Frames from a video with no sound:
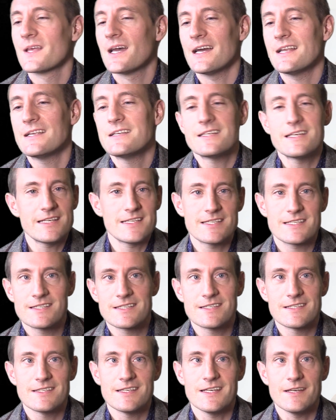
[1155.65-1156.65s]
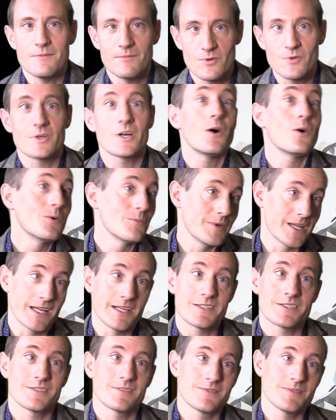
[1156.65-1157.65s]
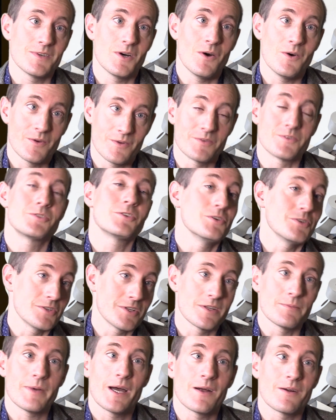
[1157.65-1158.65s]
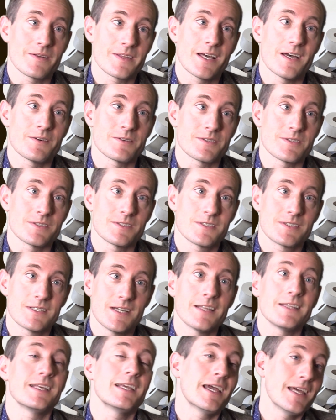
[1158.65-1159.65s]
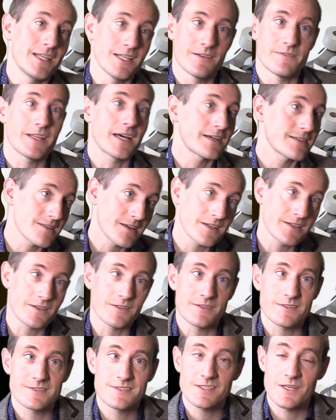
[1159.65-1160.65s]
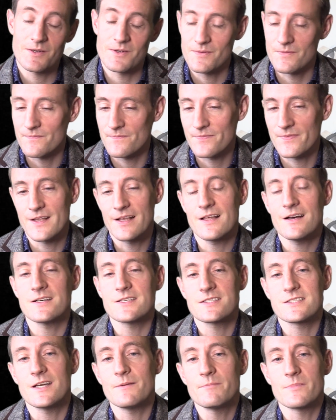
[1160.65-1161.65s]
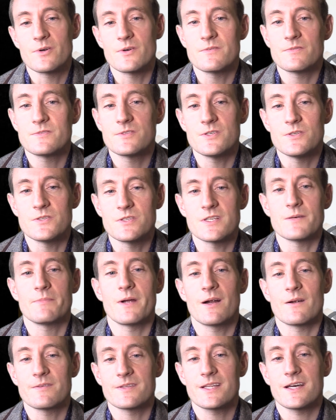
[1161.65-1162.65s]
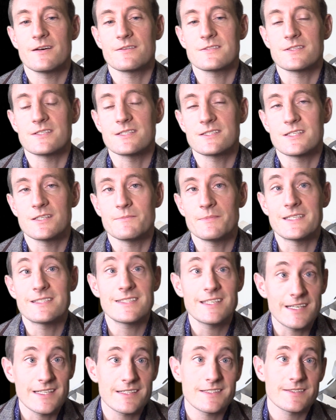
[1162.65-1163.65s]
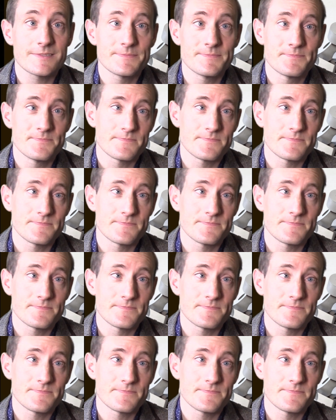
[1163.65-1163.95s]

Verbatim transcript: And indeed, it will culminate on 2 to the power of 1000 at the end of that cycle. So the last number of 2 to the power of 1000 is going to be 6.